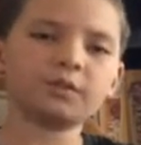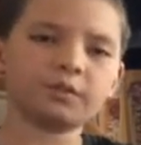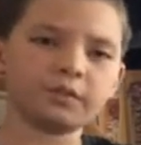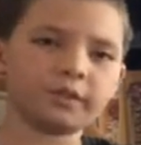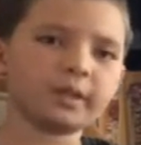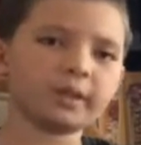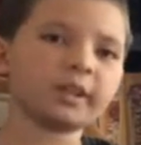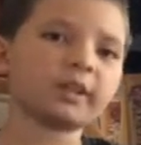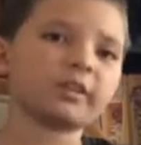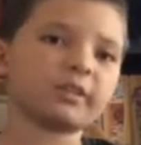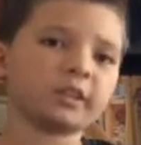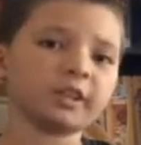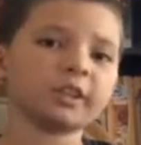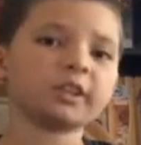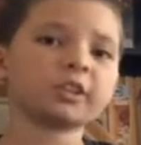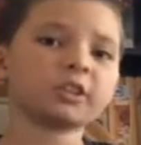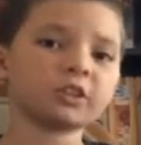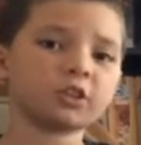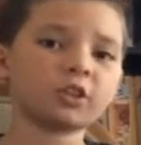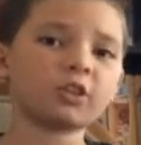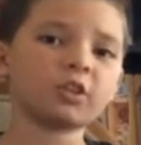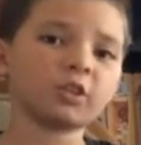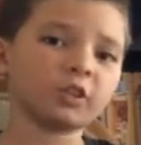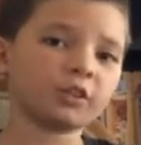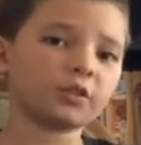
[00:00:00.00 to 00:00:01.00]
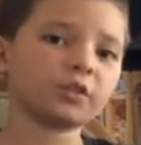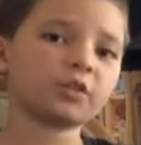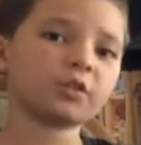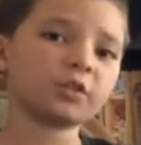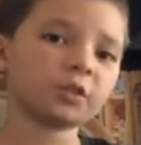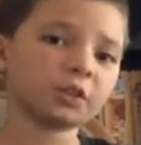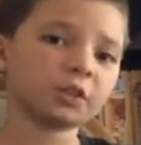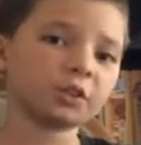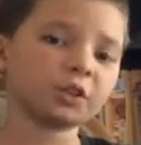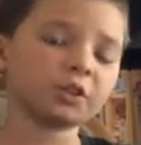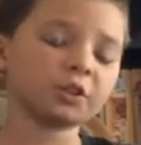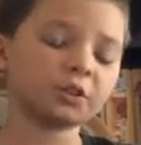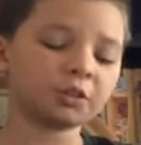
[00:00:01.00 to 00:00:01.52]
very sorry
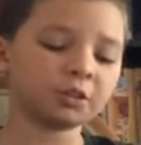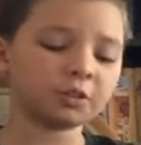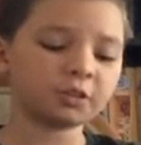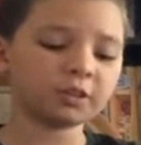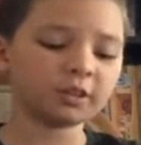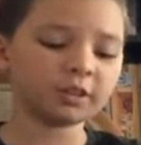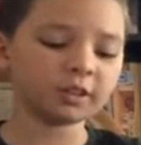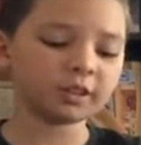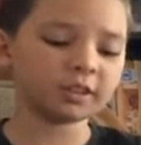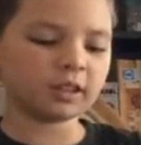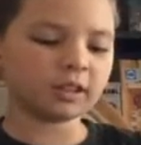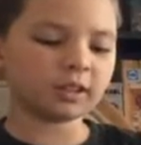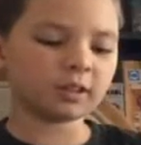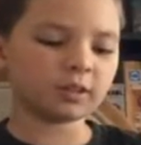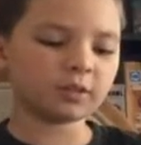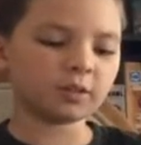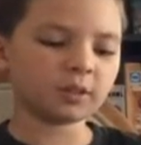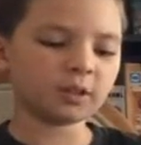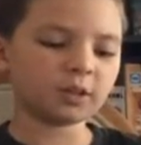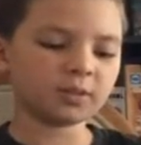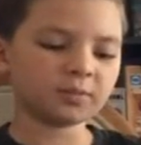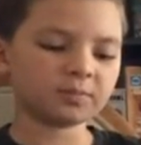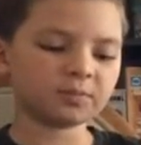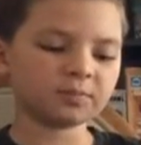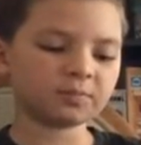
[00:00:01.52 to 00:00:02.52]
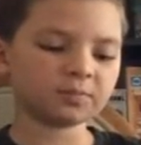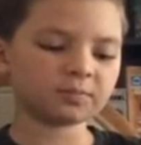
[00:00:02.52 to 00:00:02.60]
for you. You know what?